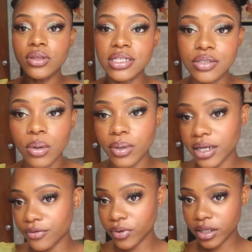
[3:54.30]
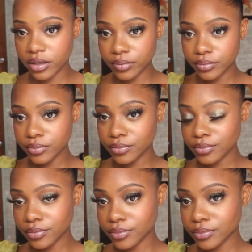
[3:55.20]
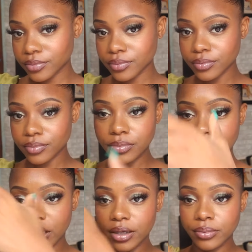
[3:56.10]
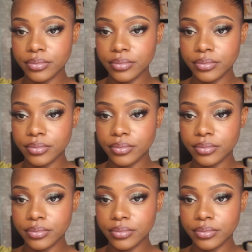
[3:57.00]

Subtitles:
this is what we're left with, okay?